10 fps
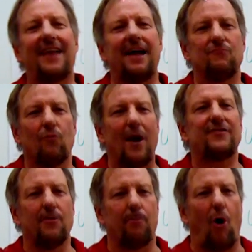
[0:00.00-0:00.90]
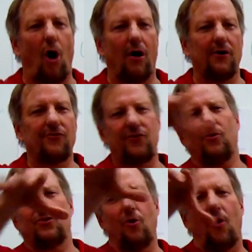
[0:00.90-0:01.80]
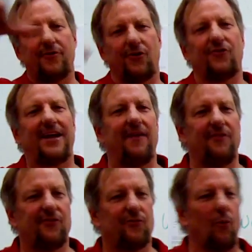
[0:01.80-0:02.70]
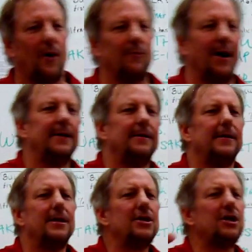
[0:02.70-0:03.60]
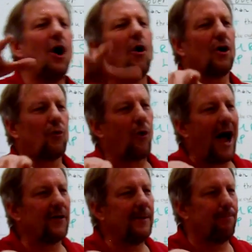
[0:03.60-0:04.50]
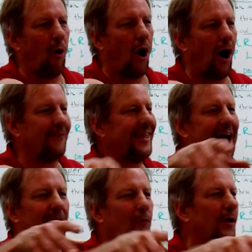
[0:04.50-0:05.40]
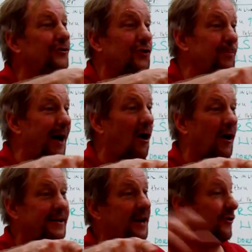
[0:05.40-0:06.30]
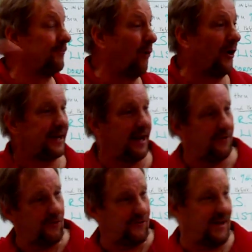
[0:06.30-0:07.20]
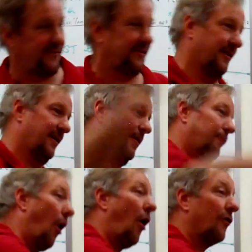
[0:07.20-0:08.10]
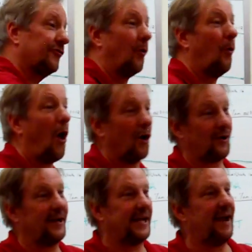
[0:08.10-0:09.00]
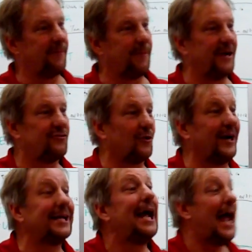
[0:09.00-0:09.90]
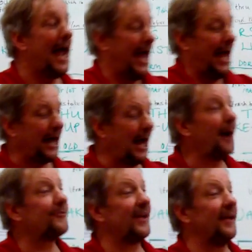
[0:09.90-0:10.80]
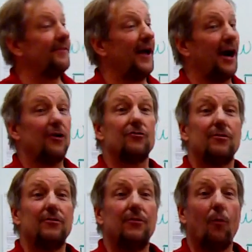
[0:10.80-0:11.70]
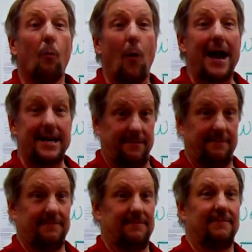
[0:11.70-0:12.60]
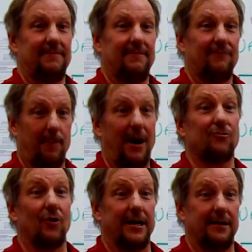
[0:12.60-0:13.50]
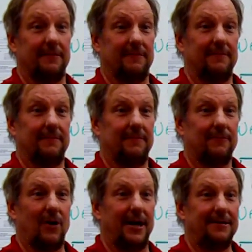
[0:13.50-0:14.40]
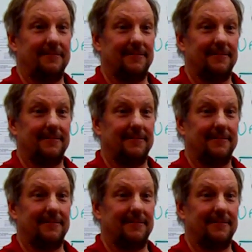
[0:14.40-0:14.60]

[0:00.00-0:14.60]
that went to bars, you'll understand the story, right? You go to a crowded bar, they have 1 or 2 bartenders. Bartenders just balls to the wall trying to get everybody's drink. And I'm sitting there waiting for my drink, right?